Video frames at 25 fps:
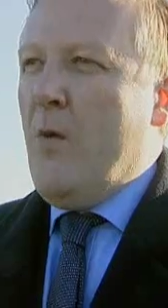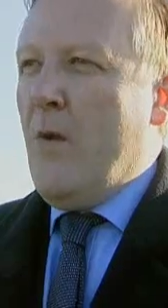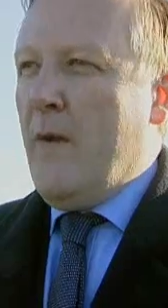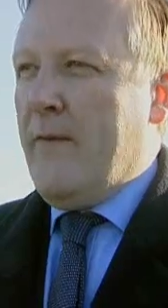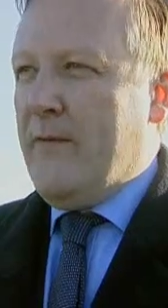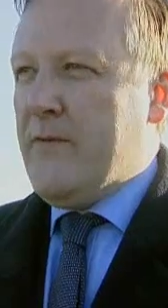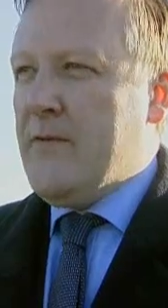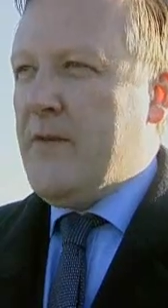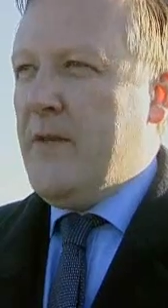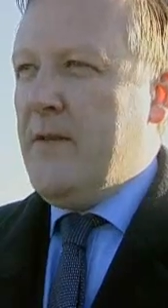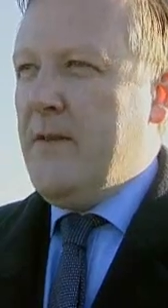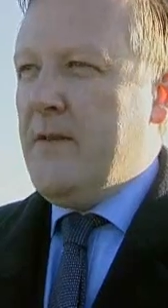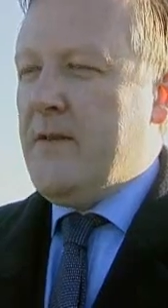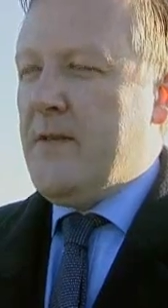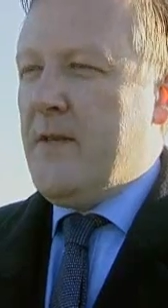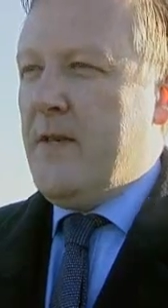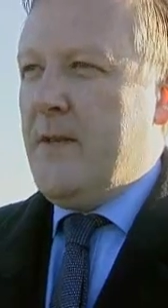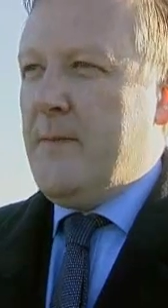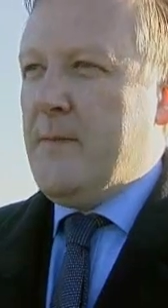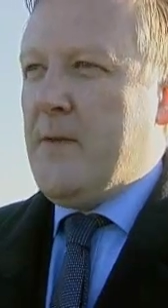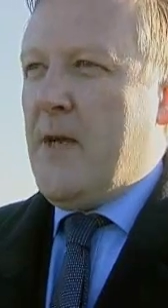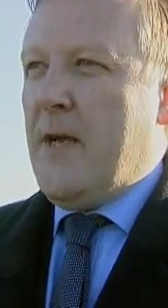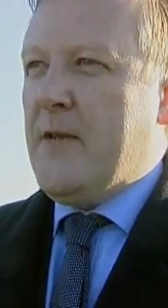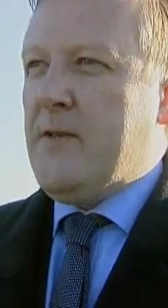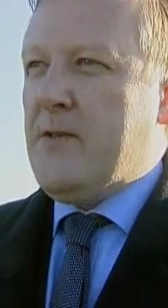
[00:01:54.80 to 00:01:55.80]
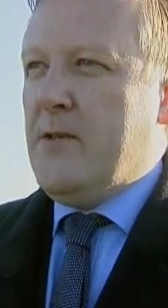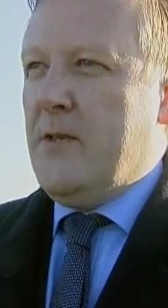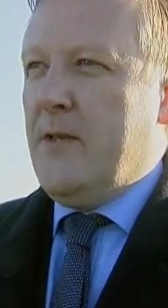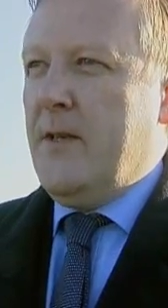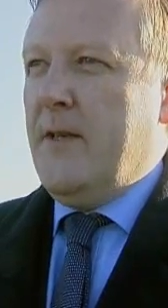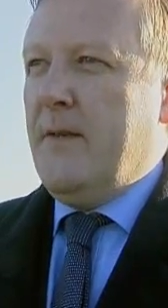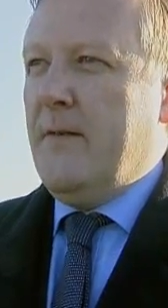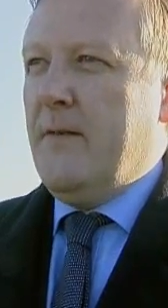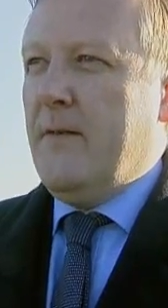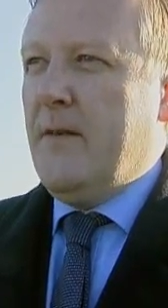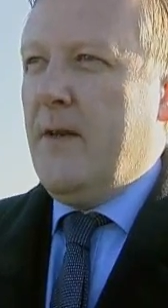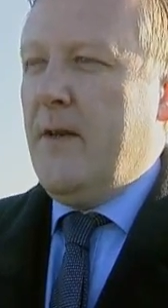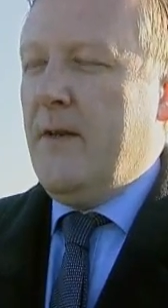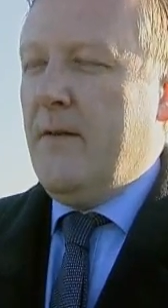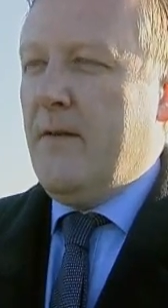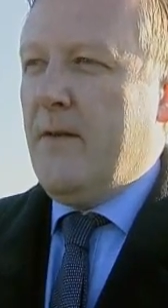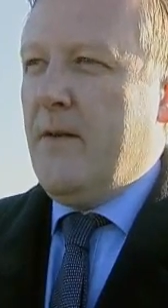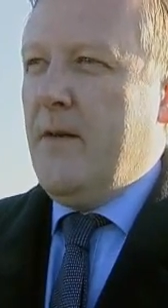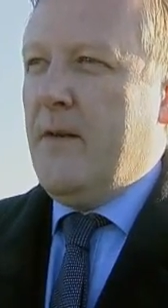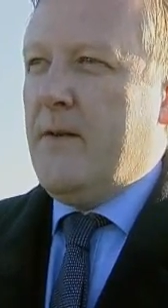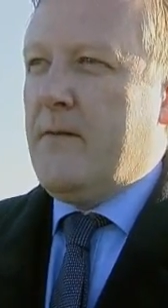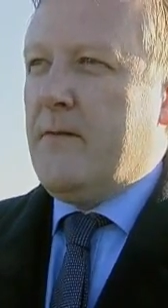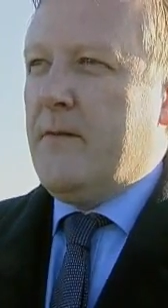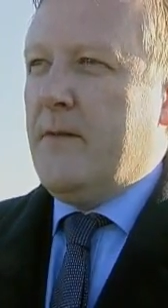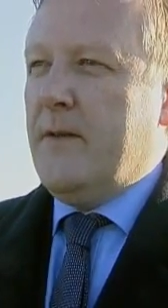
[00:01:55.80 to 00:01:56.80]
Well, I've seen the teams actually in
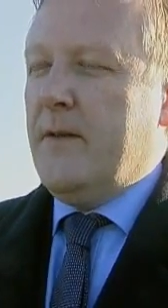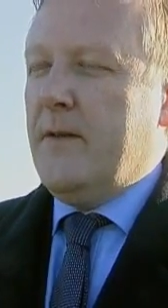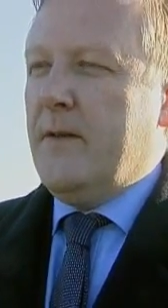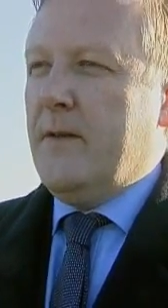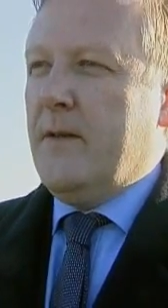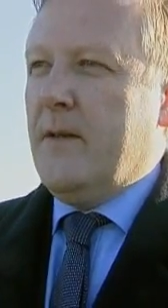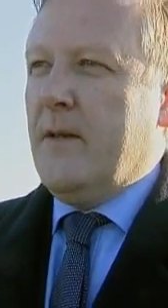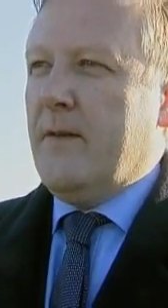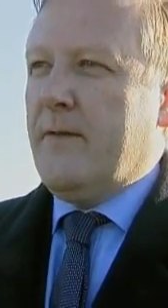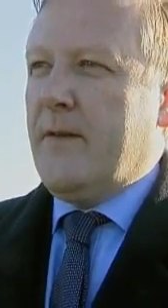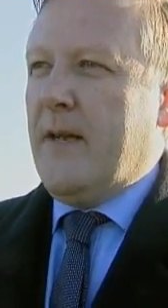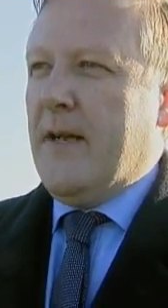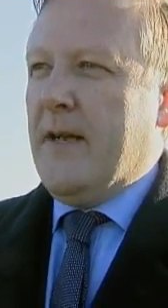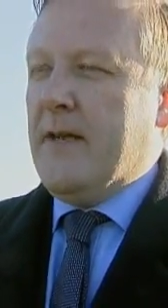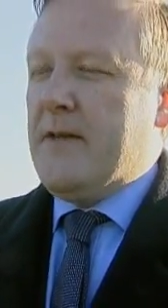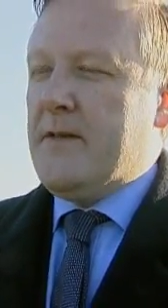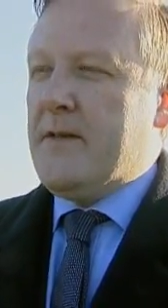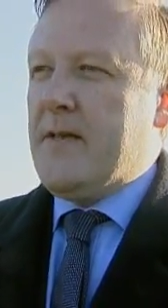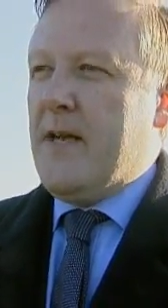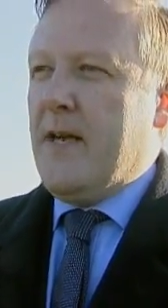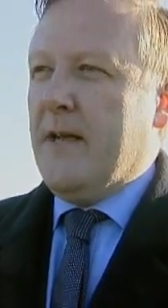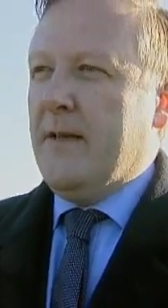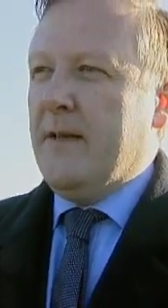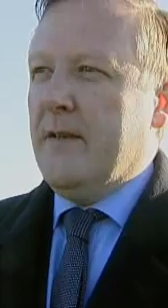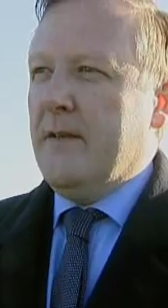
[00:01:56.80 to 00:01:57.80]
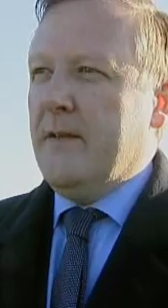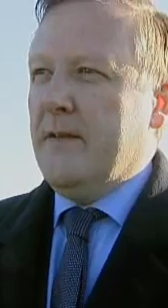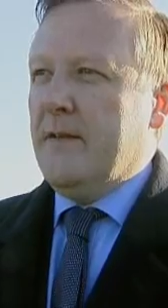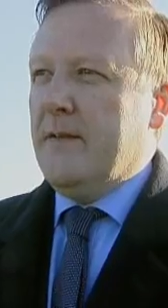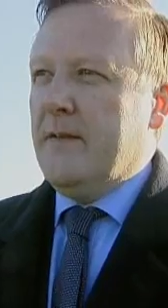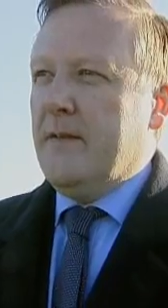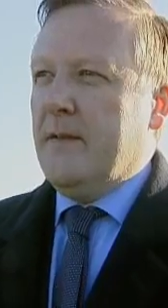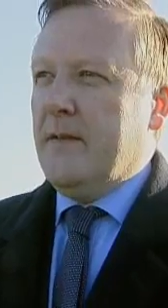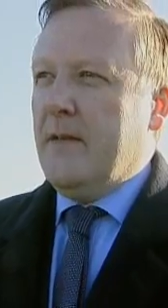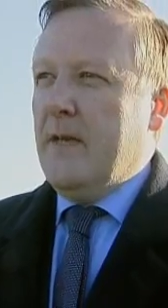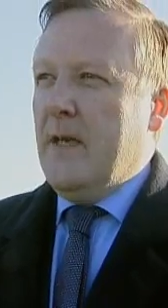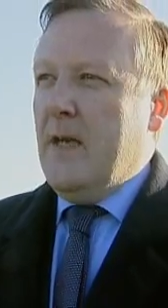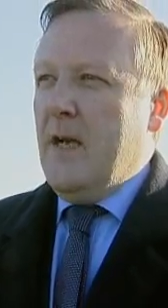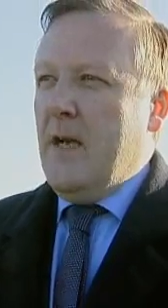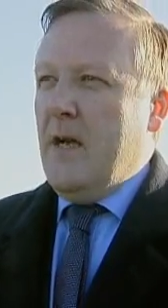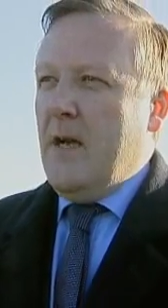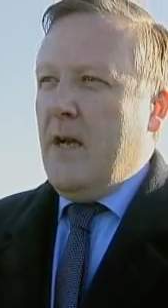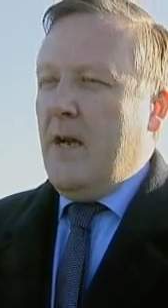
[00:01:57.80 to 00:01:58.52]
theatre in Afghanistan, and